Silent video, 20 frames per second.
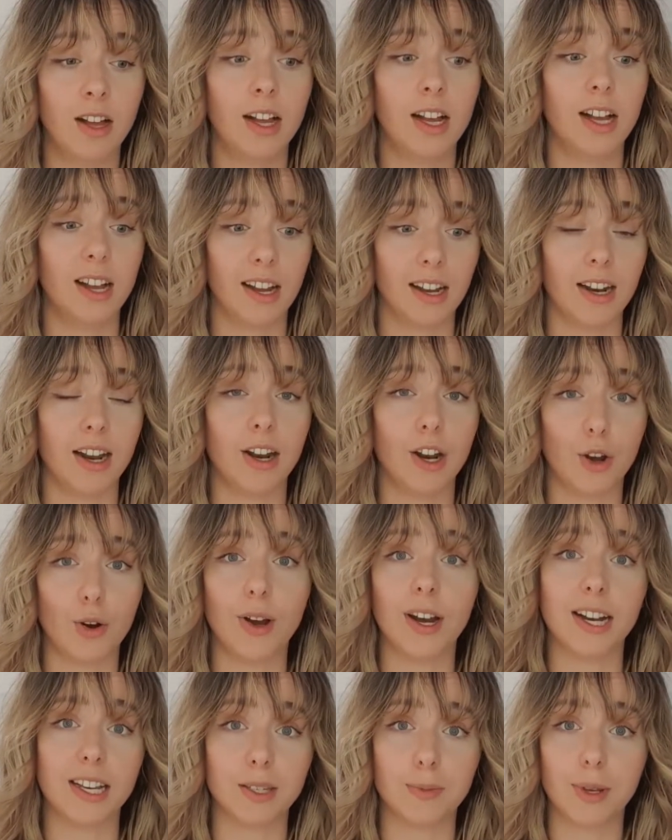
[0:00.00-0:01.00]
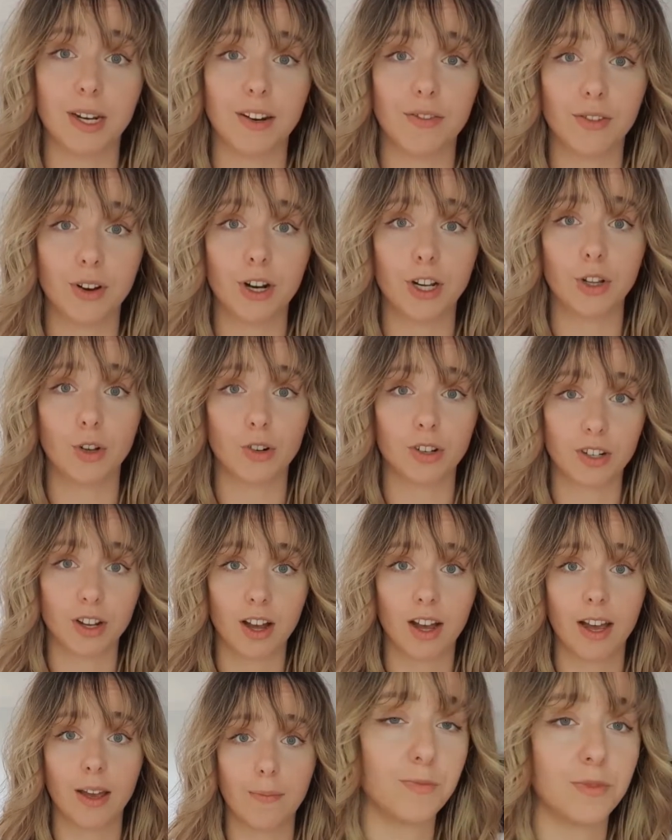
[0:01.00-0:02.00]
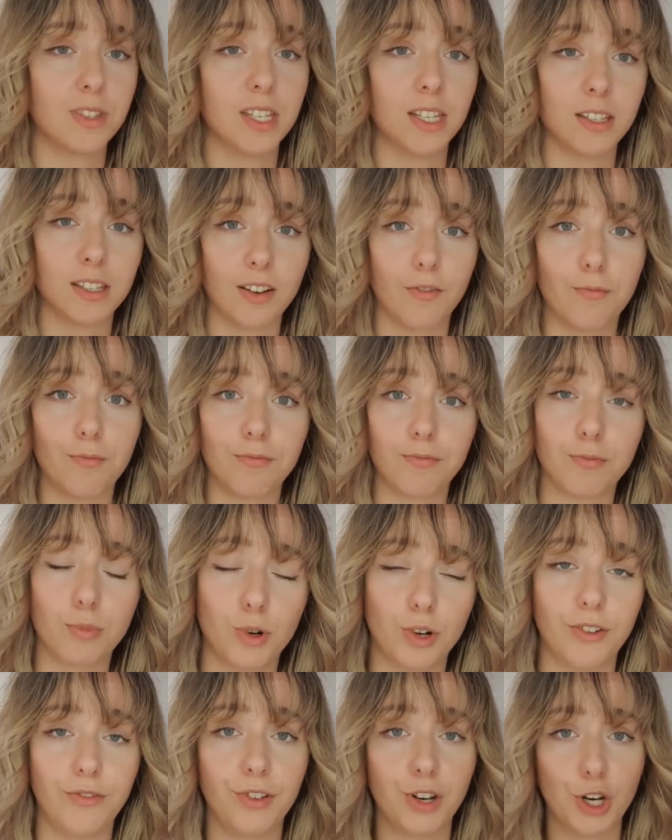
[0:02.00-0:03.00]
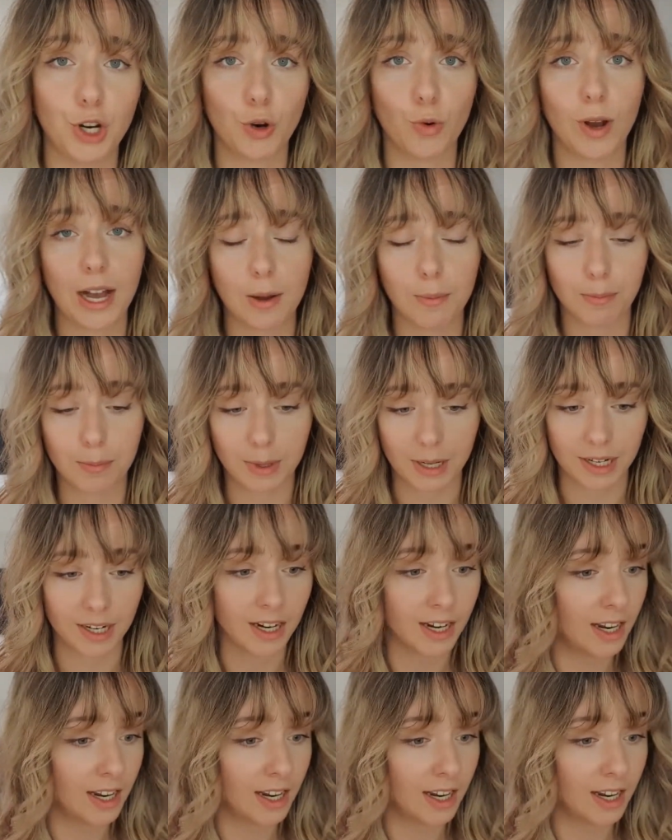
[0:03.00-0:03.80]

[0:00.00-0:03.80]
And I know it has been a very long time since I've put a video out, but